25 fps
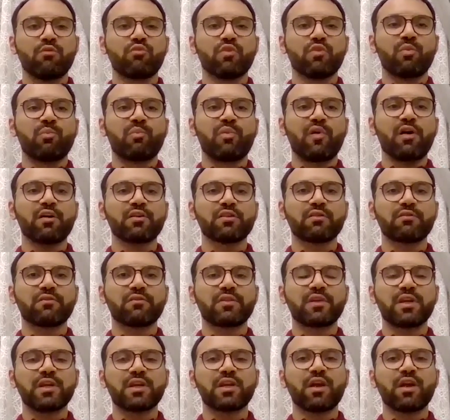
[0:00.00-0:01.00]
We're part
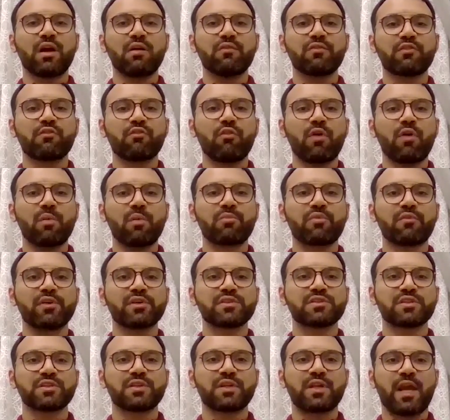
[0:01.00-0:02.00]
of the Gulf
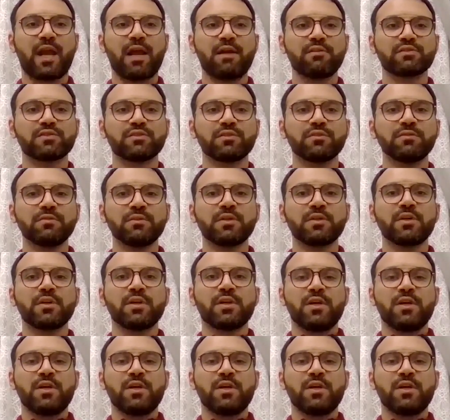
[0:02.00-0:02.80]
Cooperation Council,